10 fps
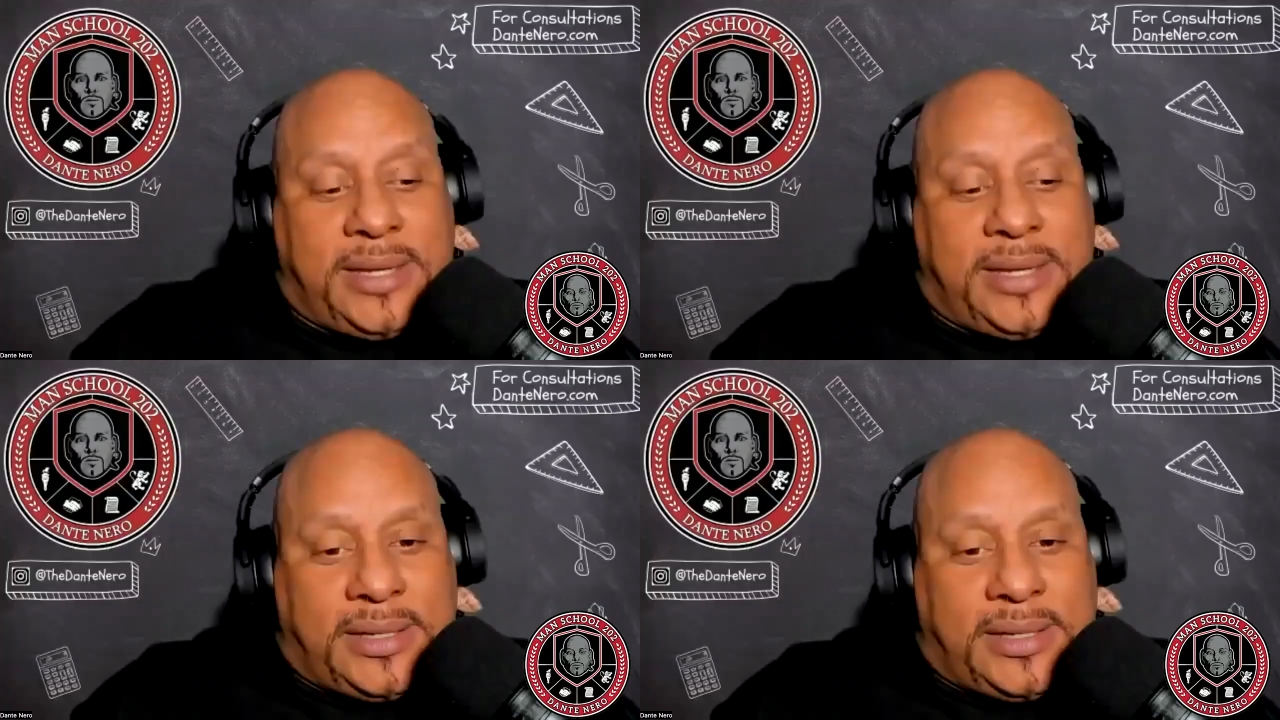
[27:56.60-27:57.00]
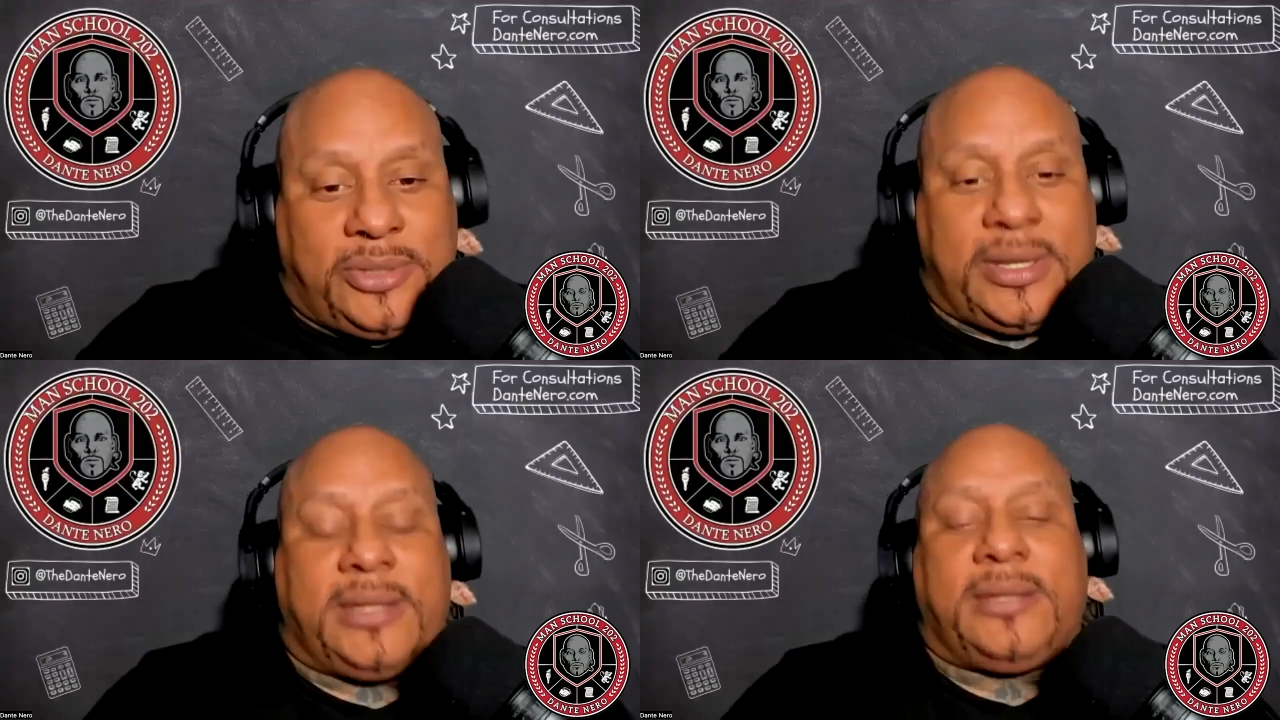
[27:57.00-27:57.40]
Speaker 1: in in,
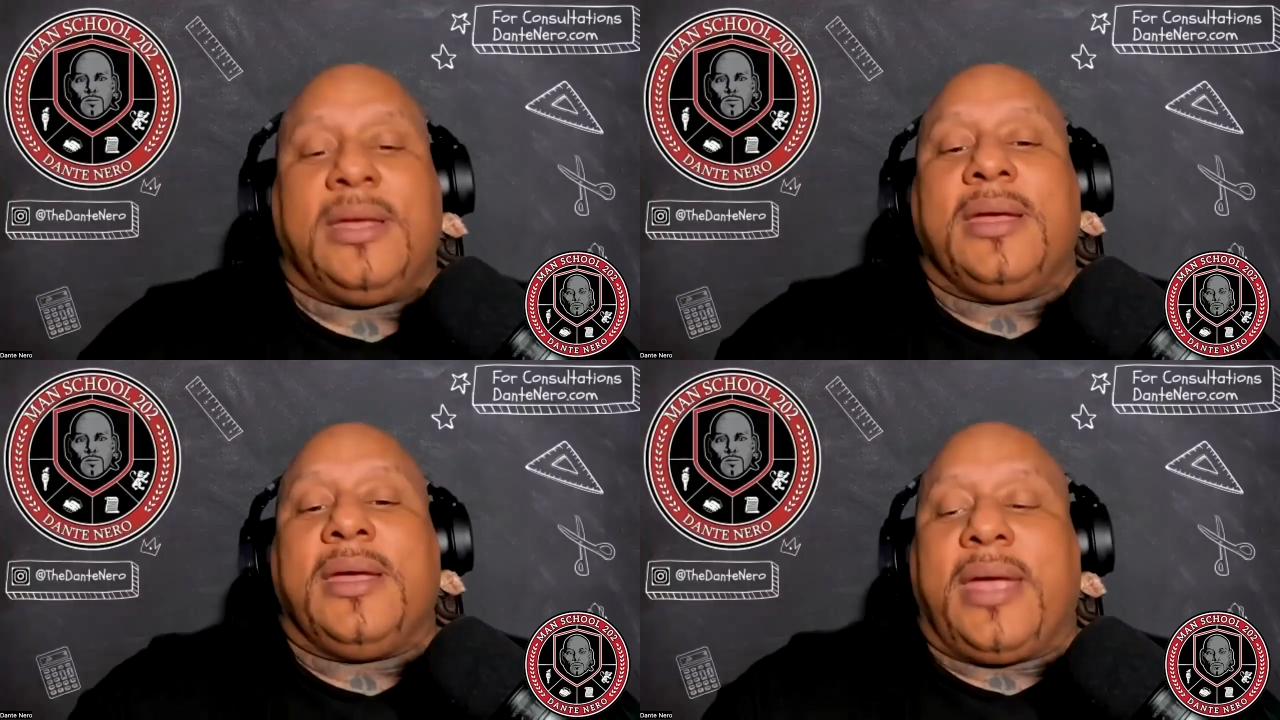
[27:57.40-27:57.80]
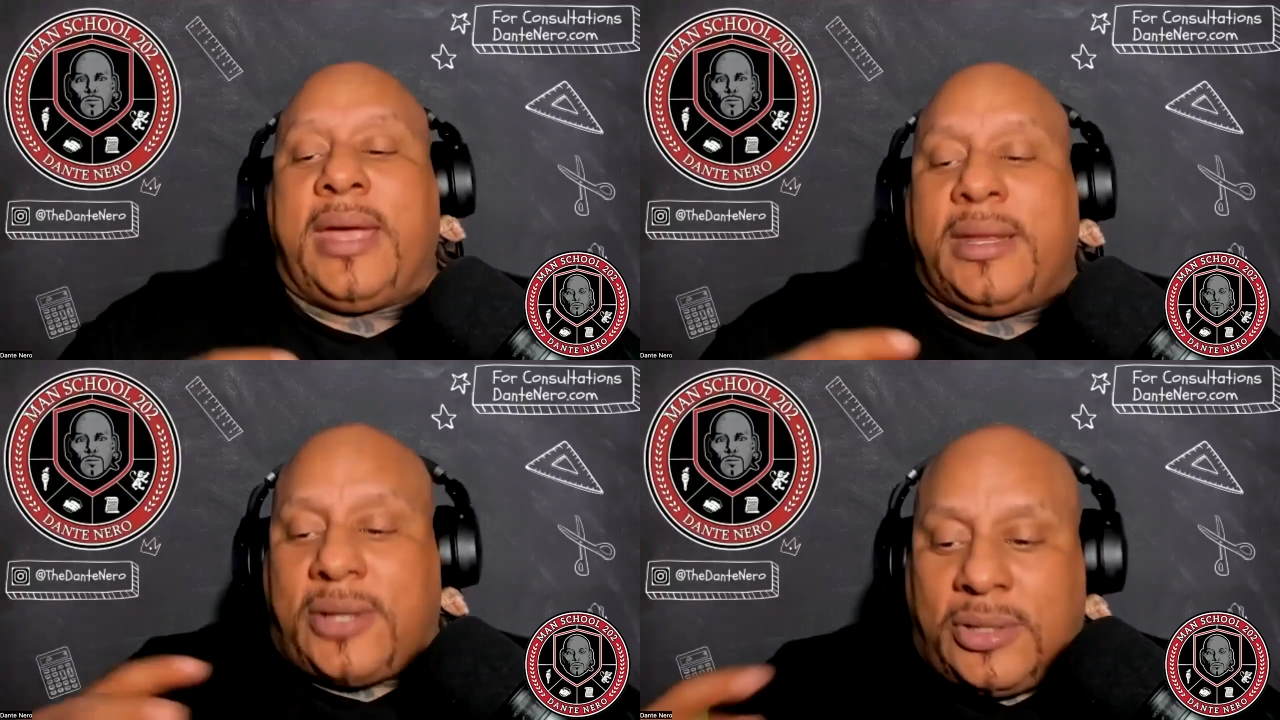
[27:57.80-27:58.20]
in in
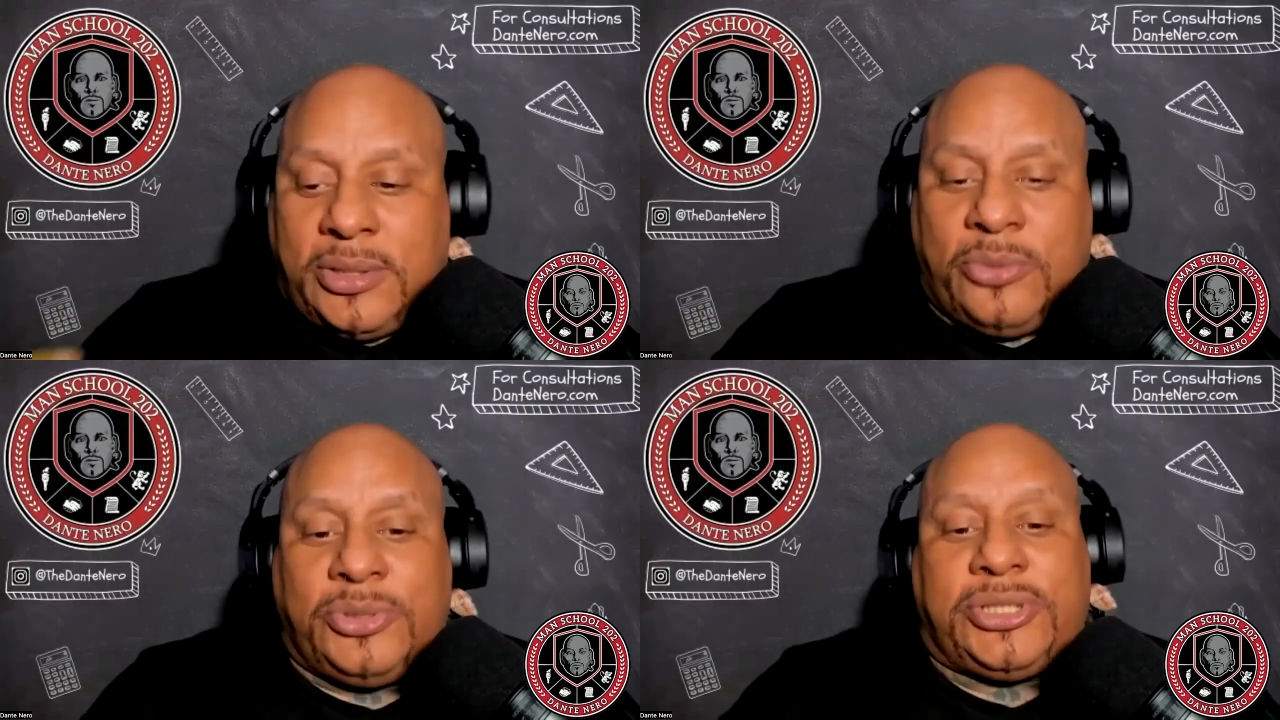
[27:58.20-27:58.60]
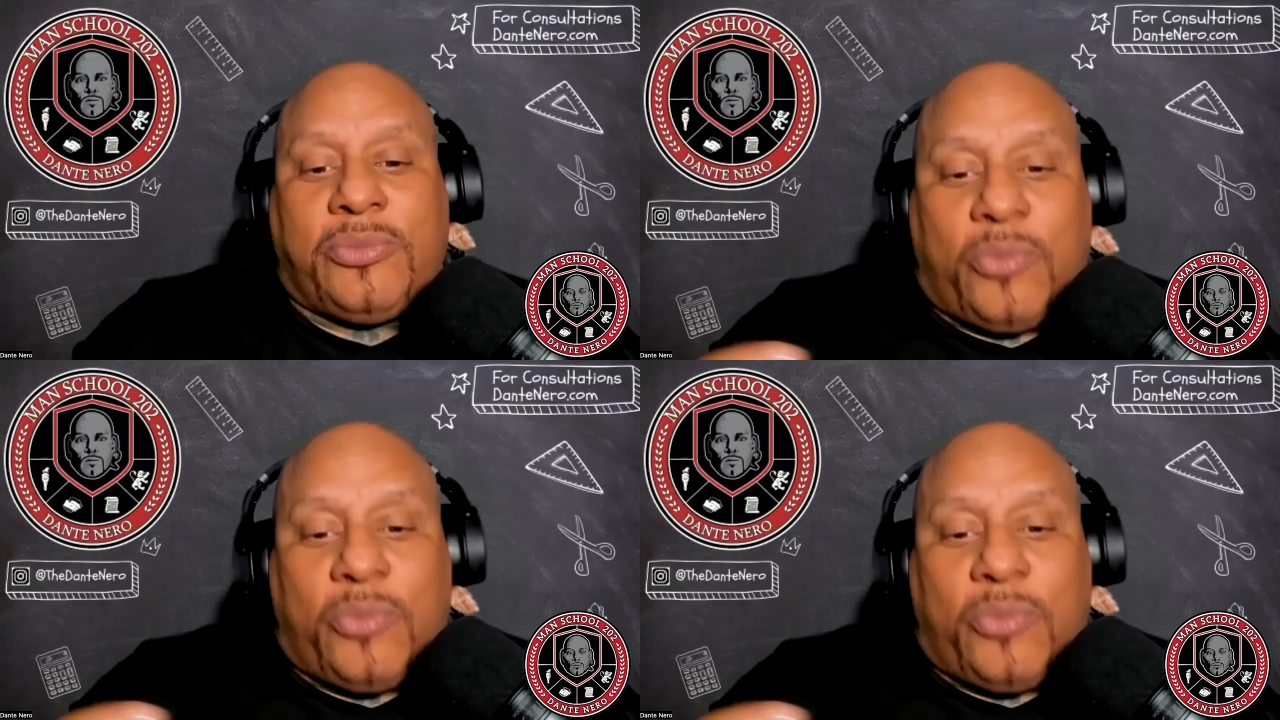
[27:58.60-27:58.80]
the collusion